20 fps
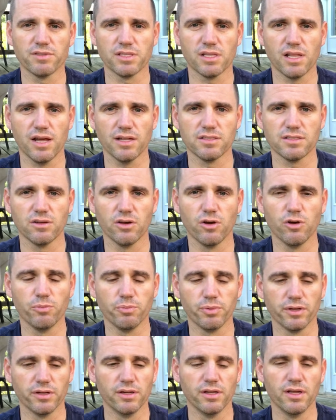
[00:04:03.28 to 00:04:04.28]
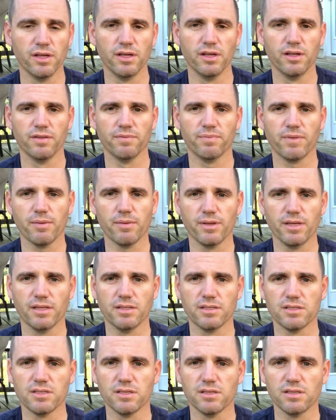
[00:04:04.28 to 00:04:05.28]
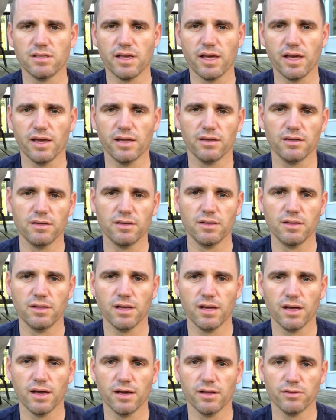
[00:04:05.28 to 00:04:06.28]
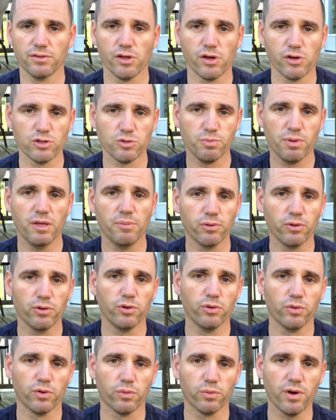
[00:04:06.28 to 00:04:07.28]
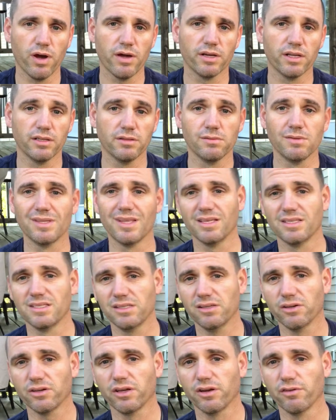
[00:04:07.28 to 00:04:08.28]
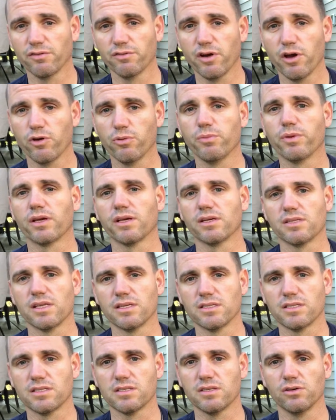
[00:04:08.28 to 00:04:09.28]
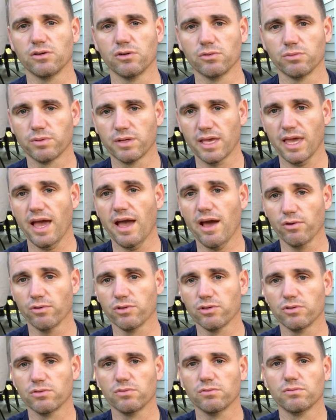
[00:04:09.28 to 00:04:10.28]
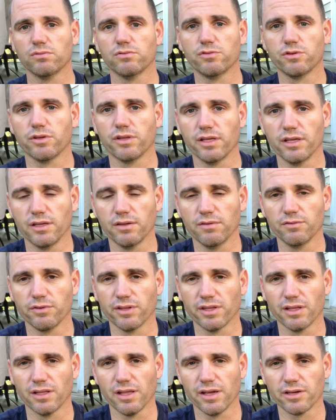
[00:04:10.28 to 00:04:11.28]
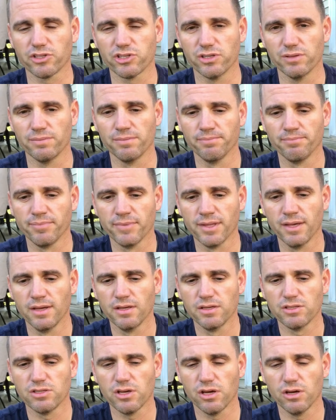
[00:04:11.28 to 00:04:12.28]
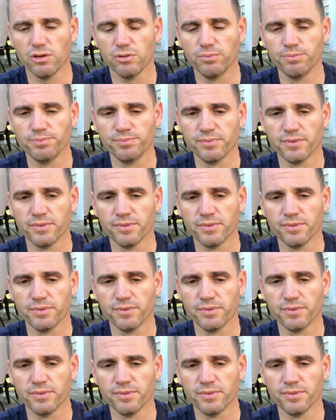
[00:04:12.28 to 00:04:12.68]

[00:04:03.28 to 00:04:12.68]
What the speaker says: slots open, that means that those people who are running, they still get a vote because they still count for the election. So